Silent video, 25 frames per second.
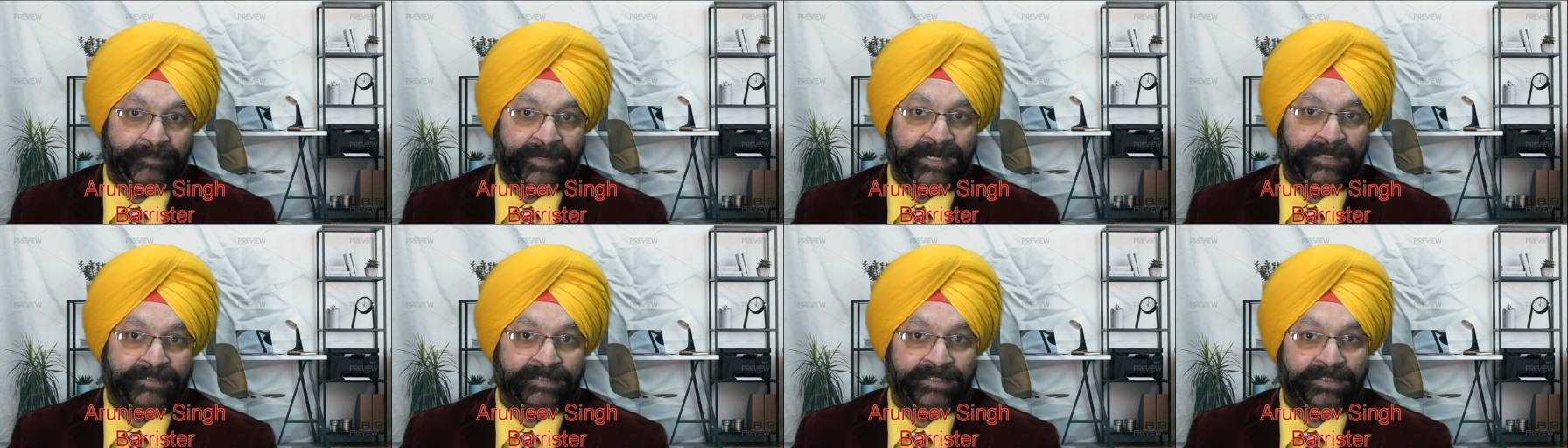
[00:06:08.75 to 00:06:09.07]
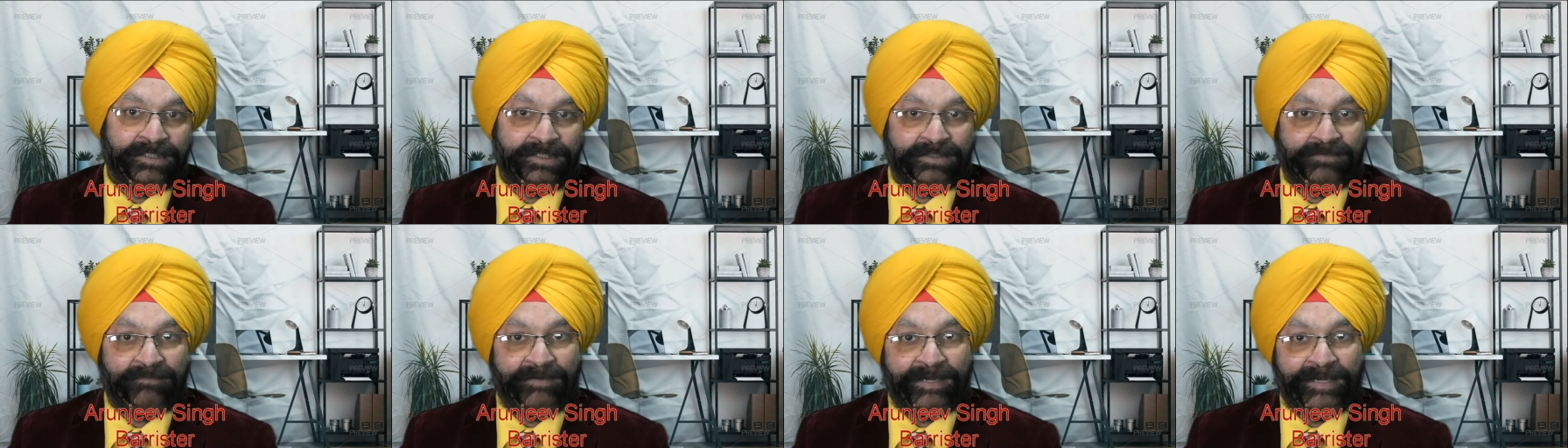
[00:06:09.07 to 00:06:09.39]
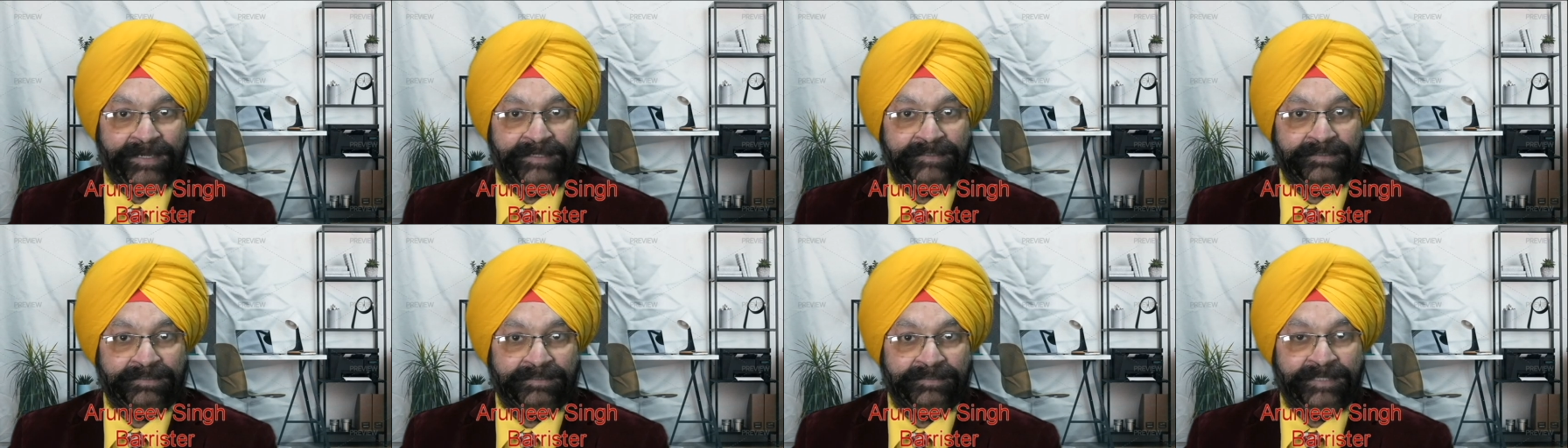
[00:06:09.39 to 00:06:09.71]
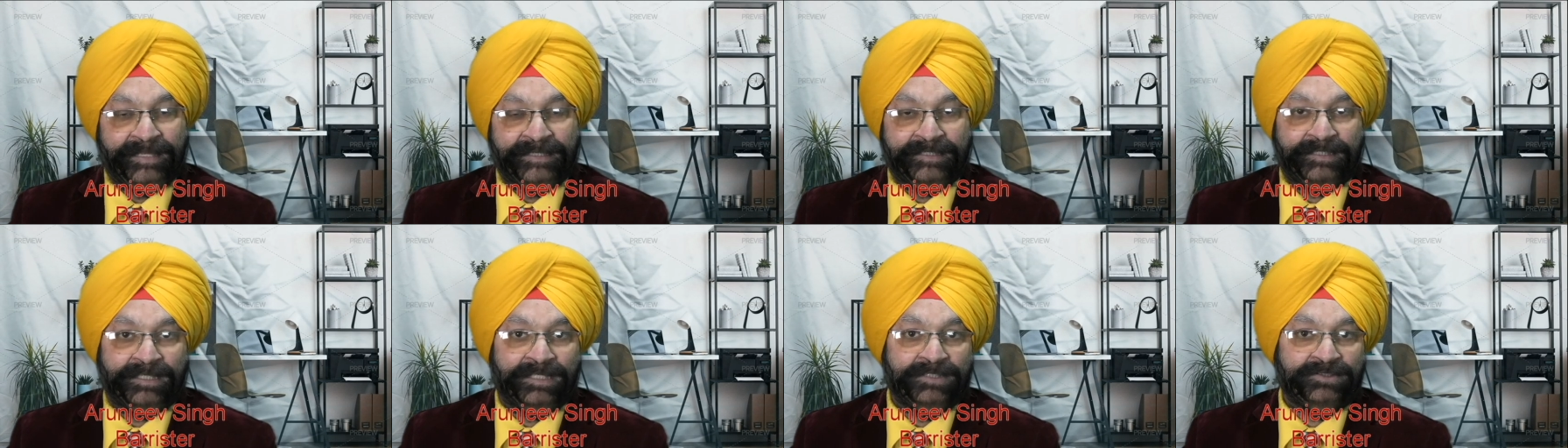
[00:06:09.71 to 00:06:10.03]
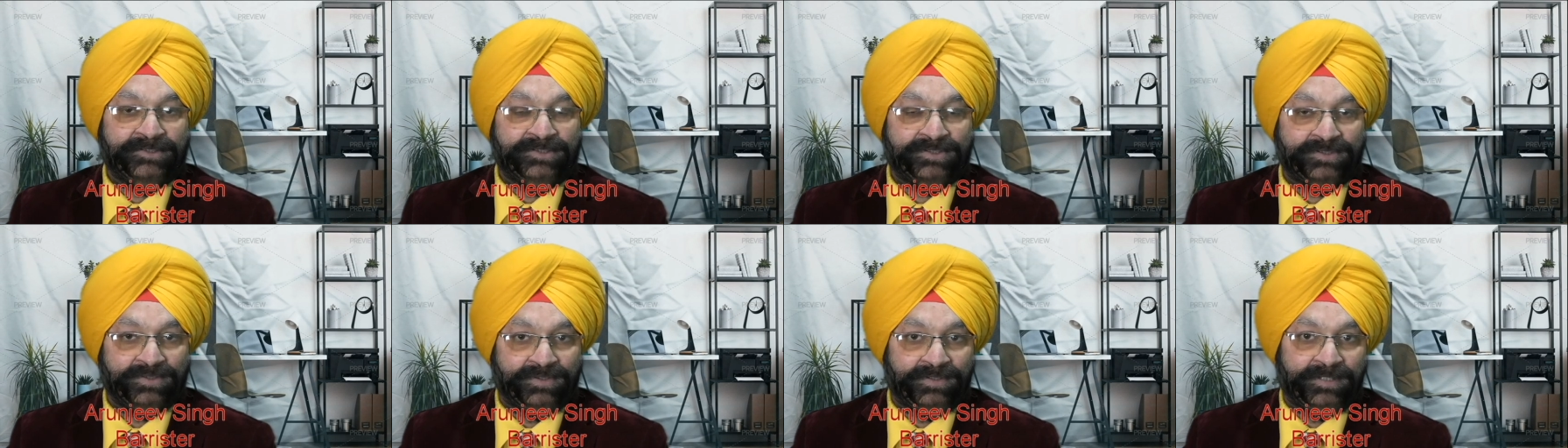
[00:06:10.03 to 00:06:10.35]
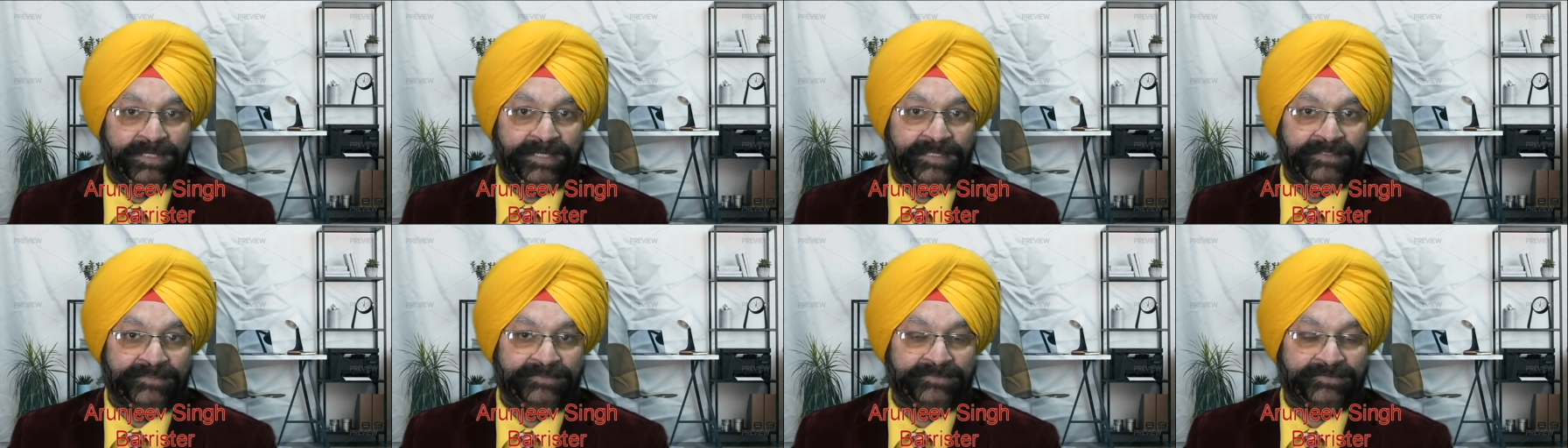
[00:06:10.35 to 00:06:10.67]
party required, like
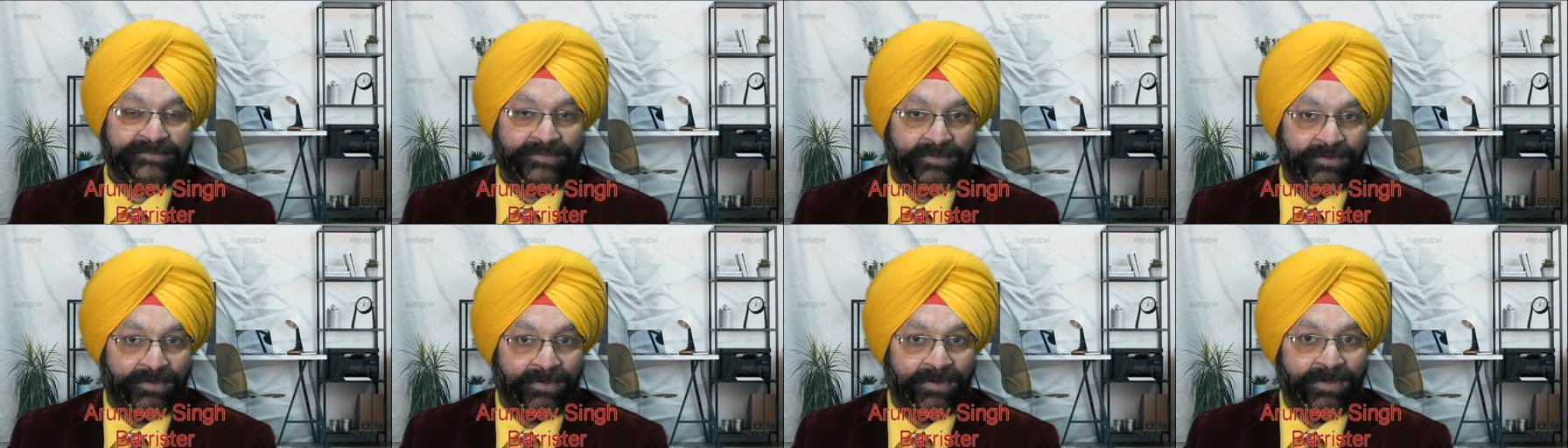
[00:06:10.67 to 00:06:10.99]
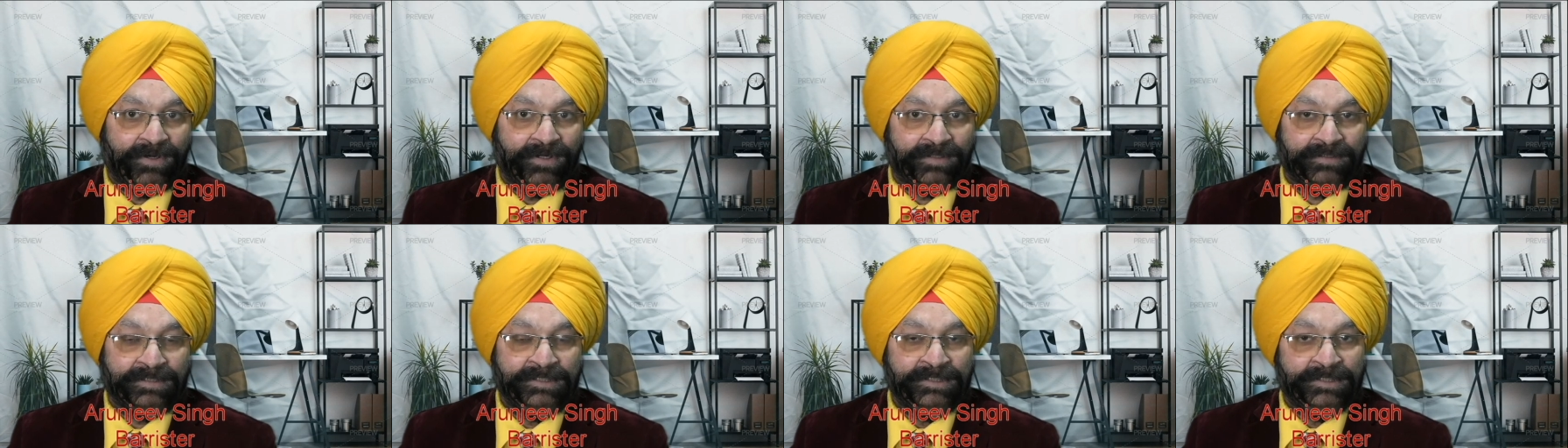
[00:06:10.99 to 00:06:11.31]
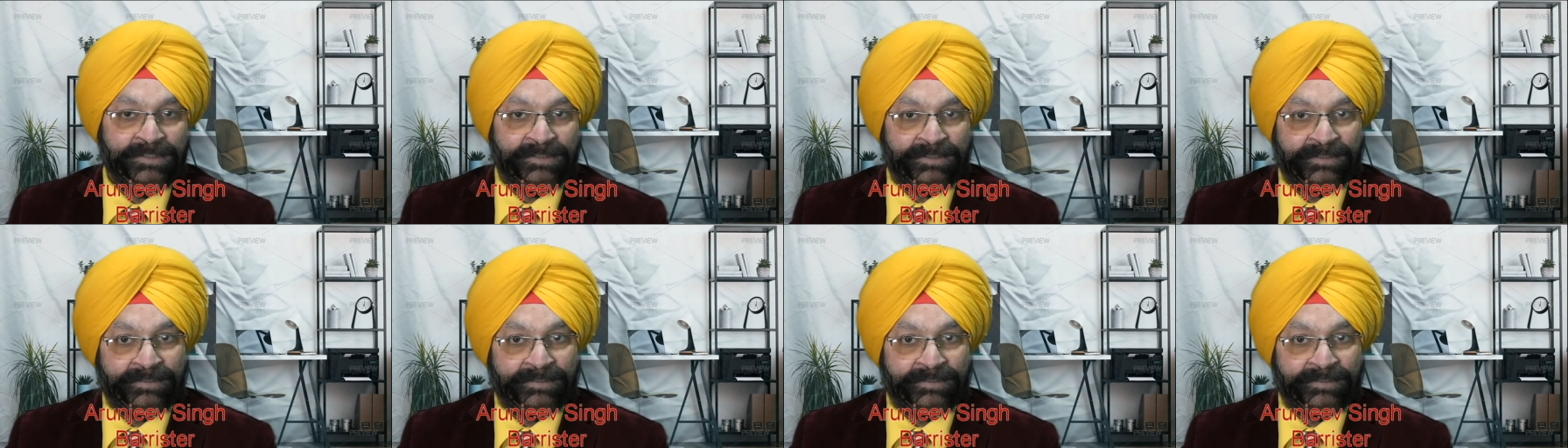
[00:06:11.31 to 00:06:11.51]
insurance or